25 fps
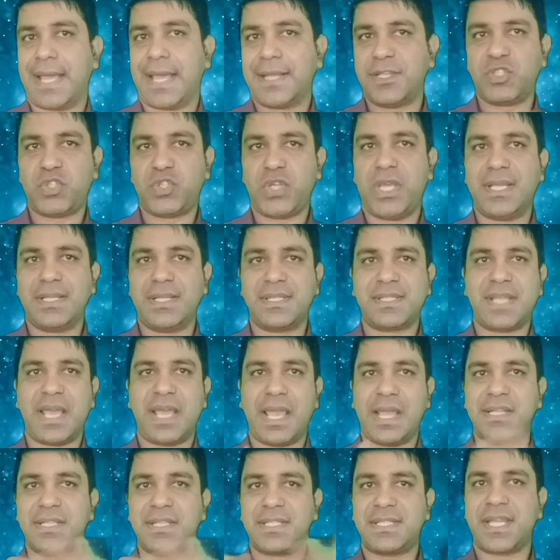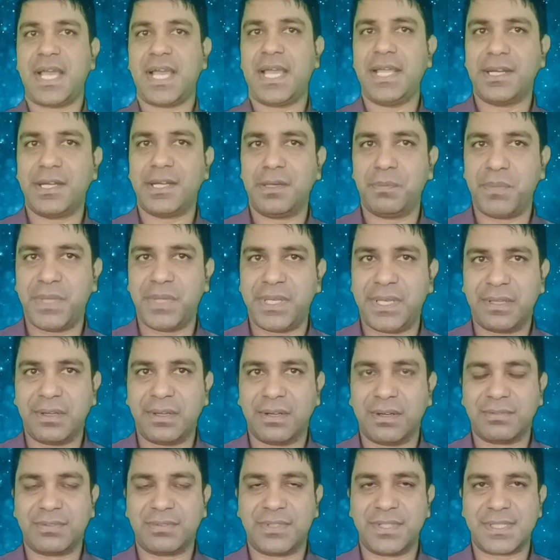and change the entire
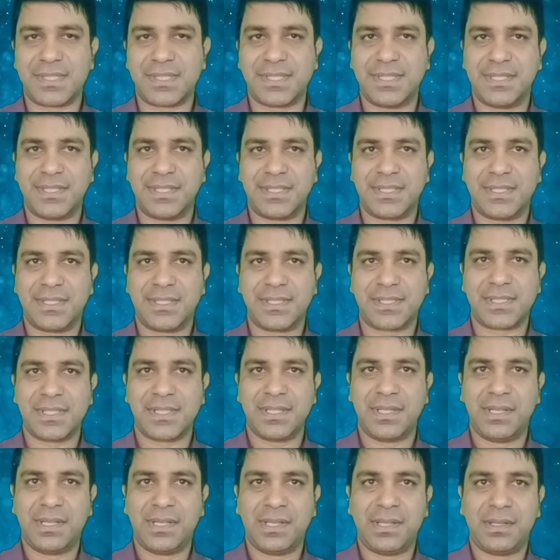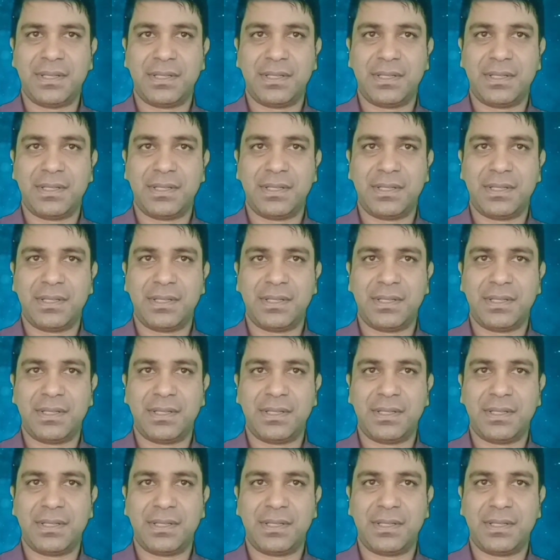meaning of the sentence.